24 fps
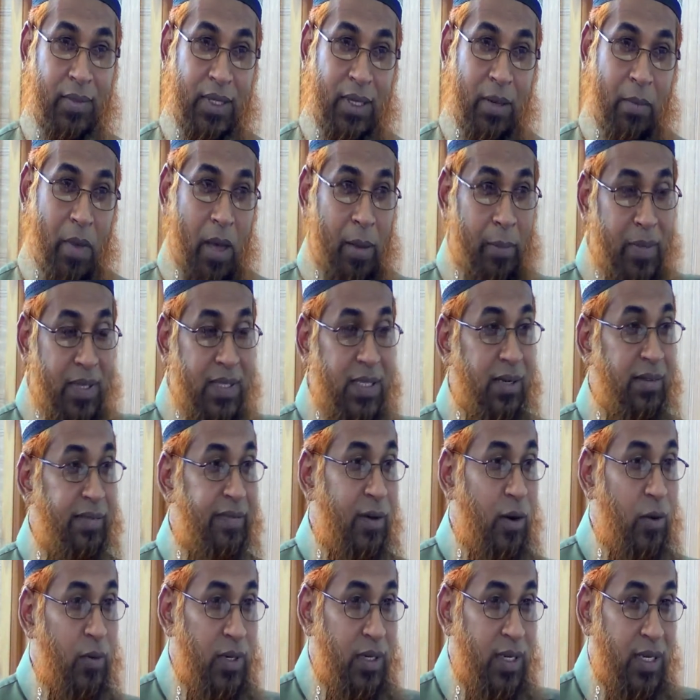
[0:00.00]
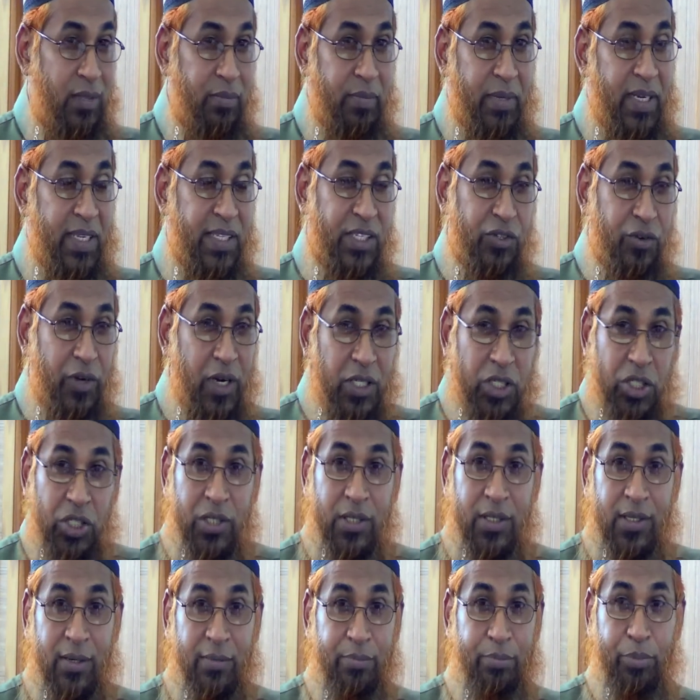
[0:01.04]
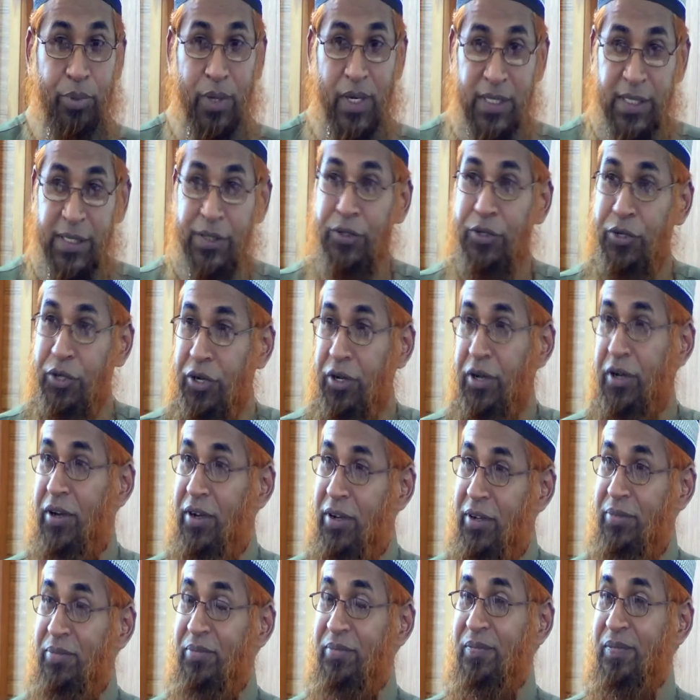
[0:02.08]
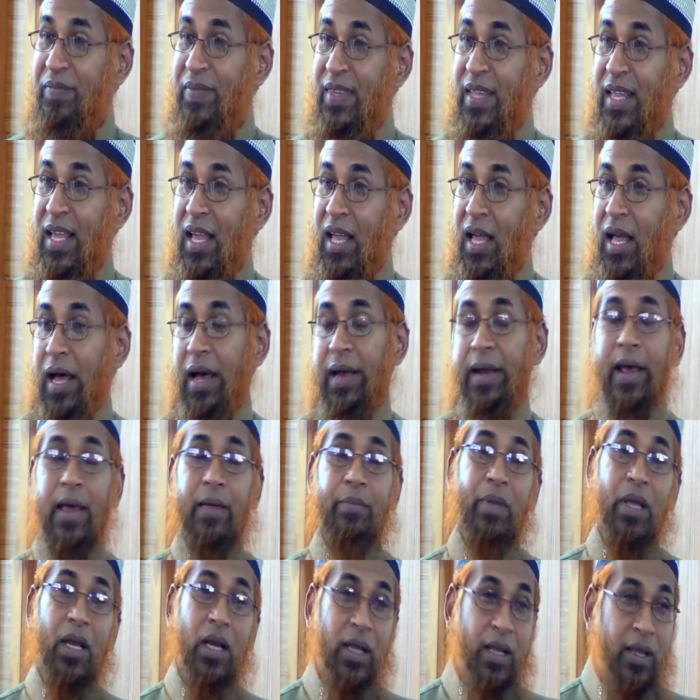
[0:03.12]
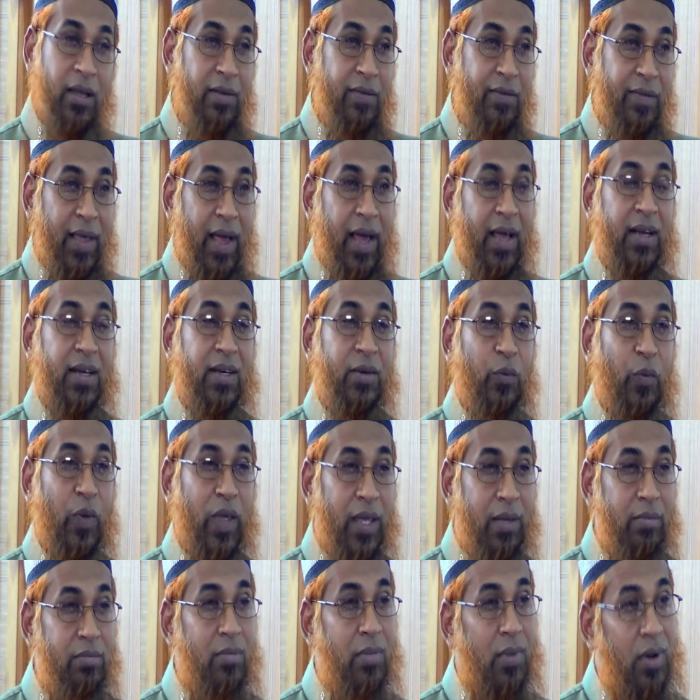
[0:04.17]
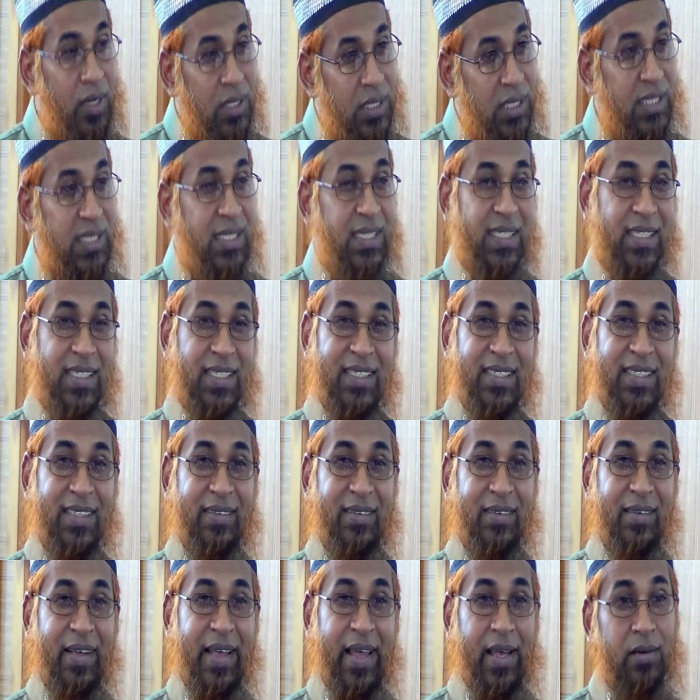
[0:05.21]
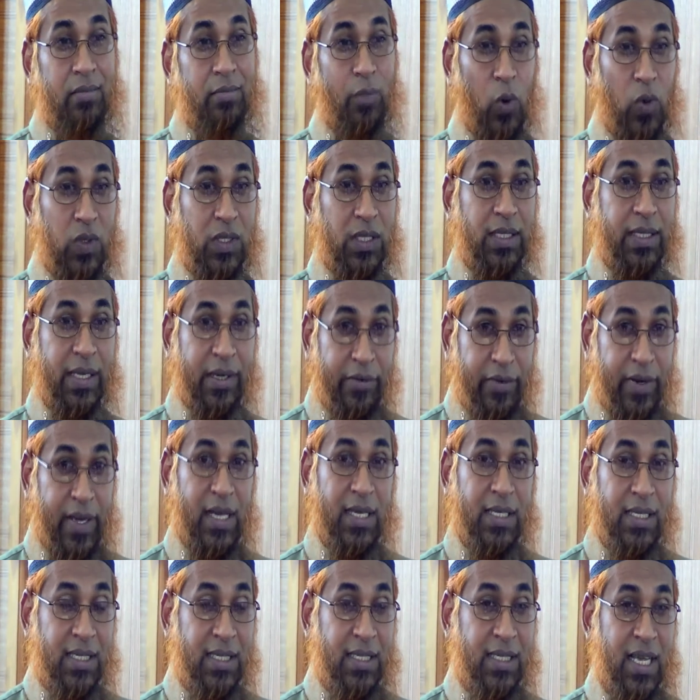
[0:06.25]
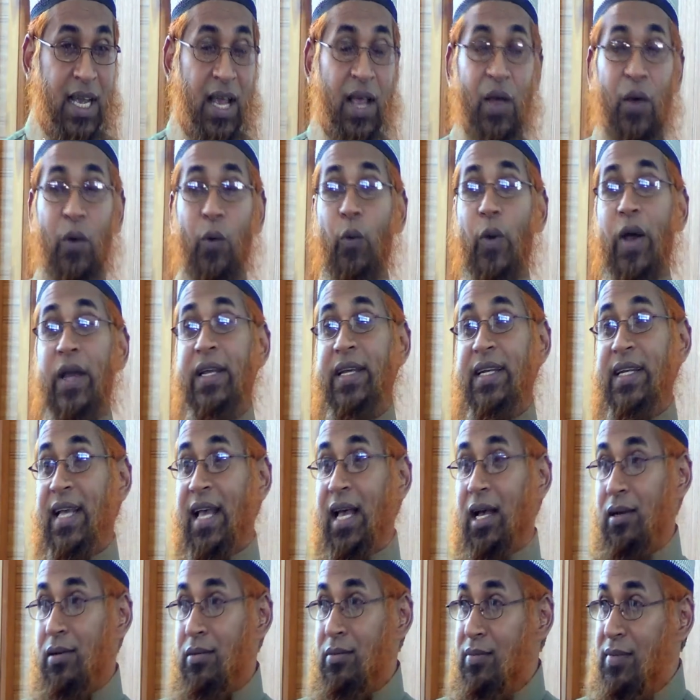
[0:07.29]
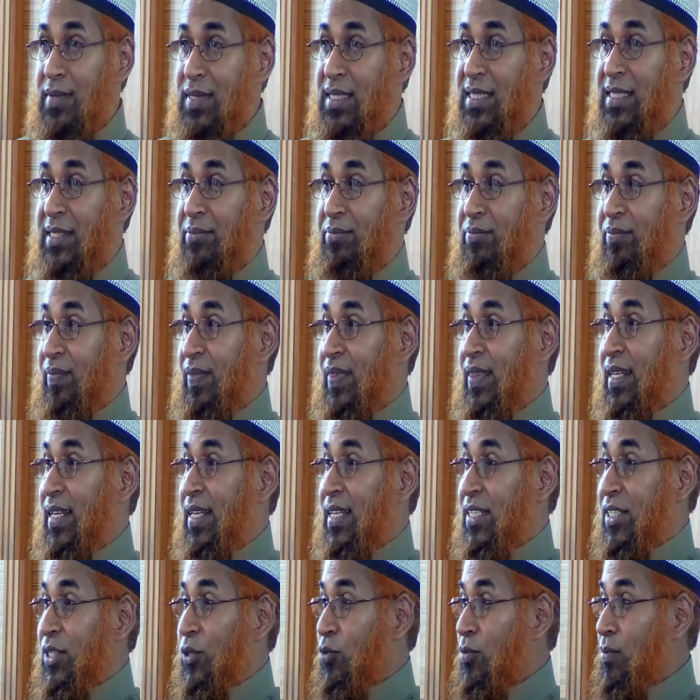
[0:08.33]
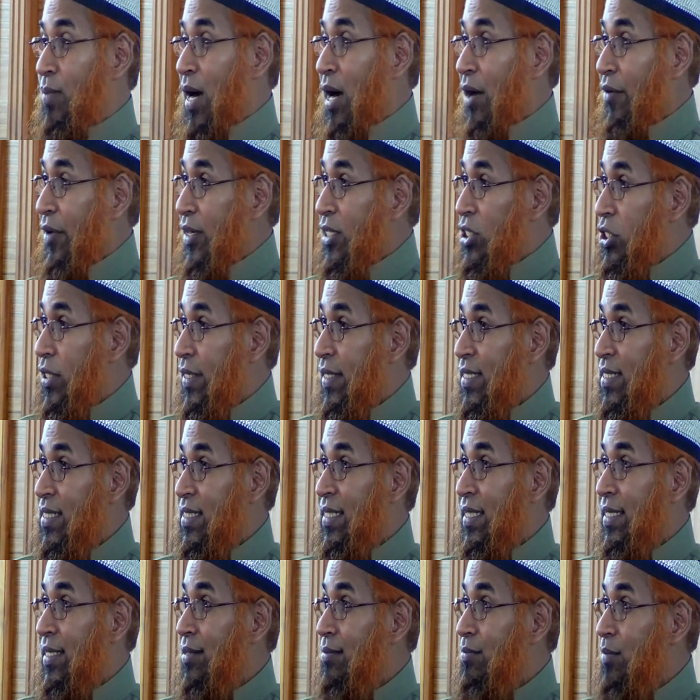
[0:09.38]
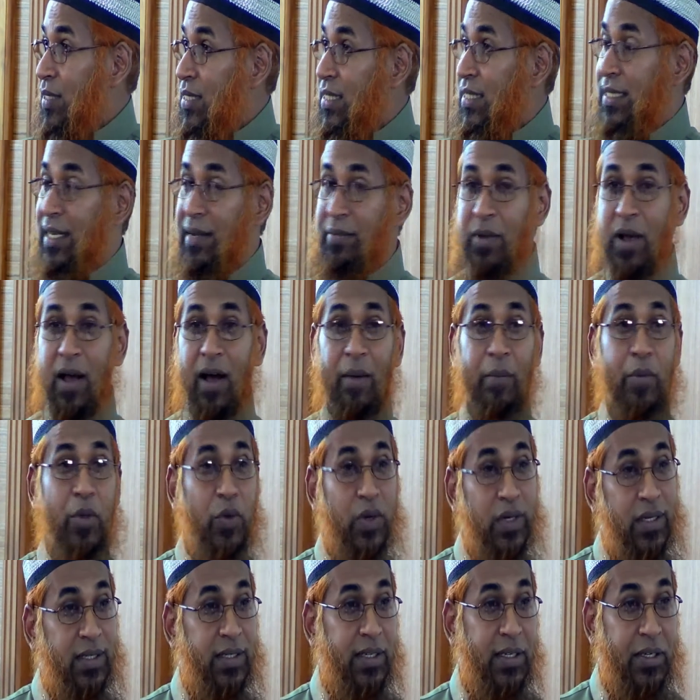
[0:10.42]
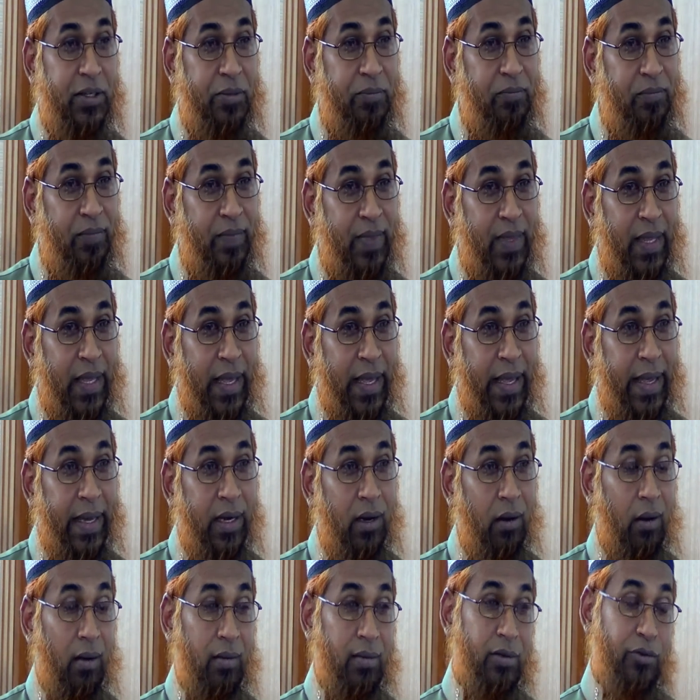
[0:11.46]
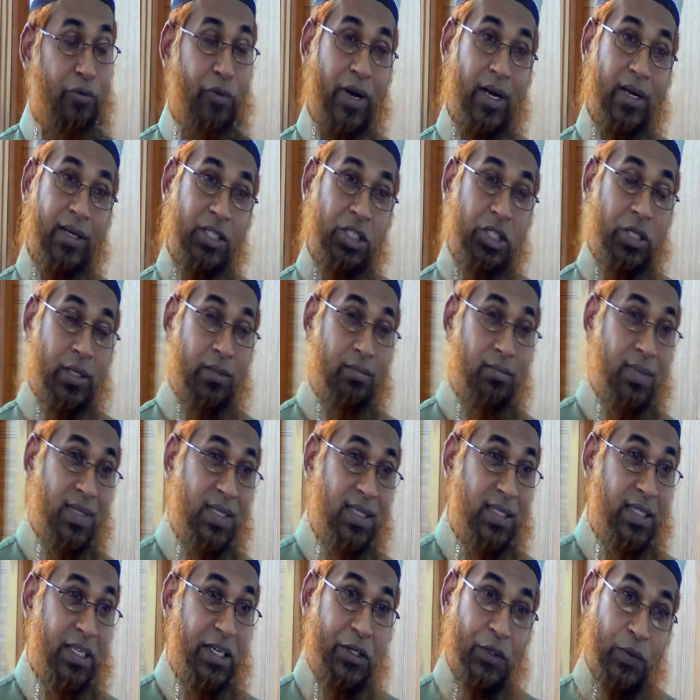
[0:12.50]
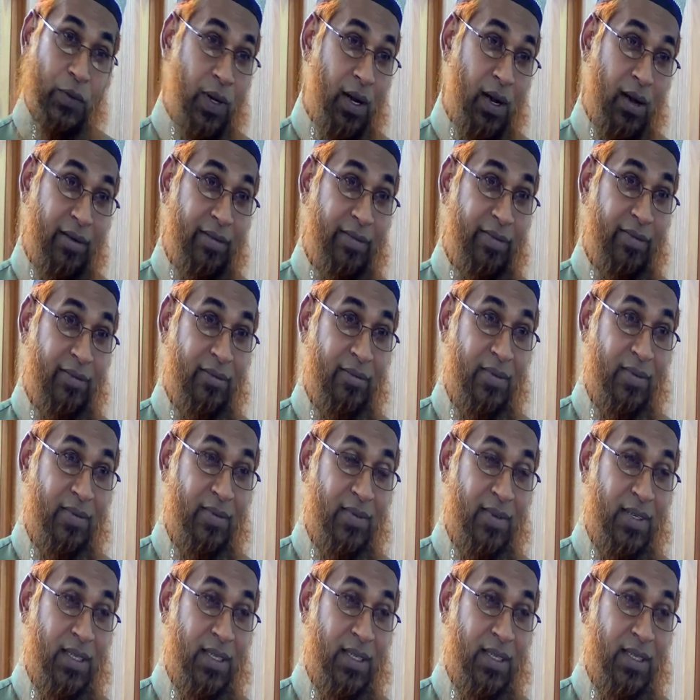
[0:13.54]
the members of our administration are present here, and I believe that we must get more serious when it comes to marriages in the Muslim community. In other religions, they do have